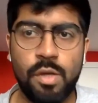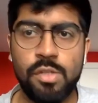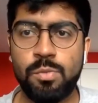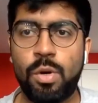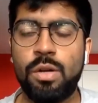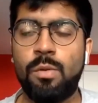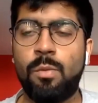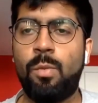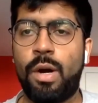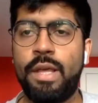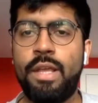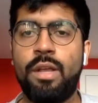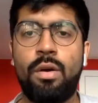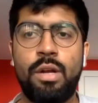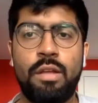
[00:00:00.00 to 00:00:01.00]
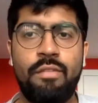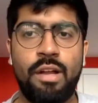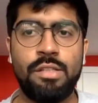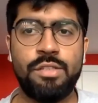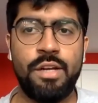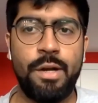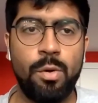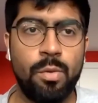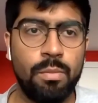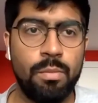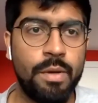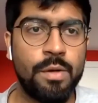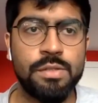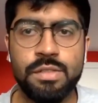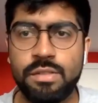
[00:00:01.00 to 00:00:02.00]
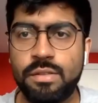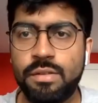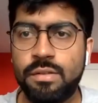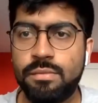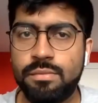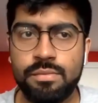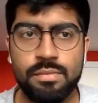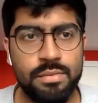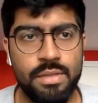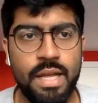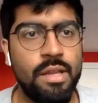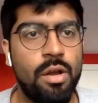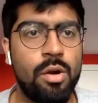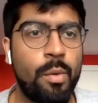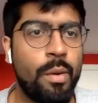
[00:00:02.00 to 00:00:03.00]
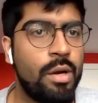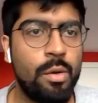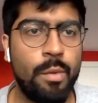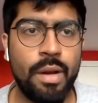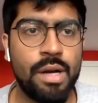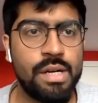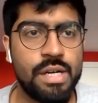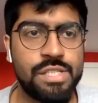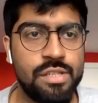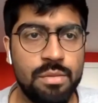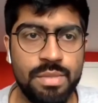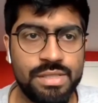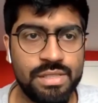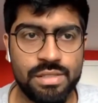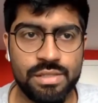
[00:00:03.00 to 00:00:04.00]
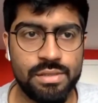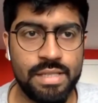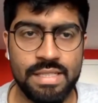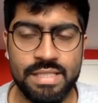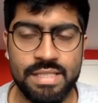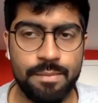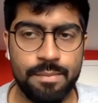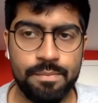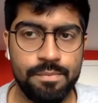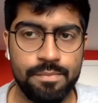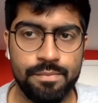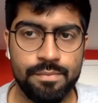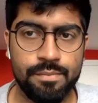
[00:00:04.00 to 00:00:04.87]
because what are you going to eventually do? Because then you're doing a traditional business. That's it.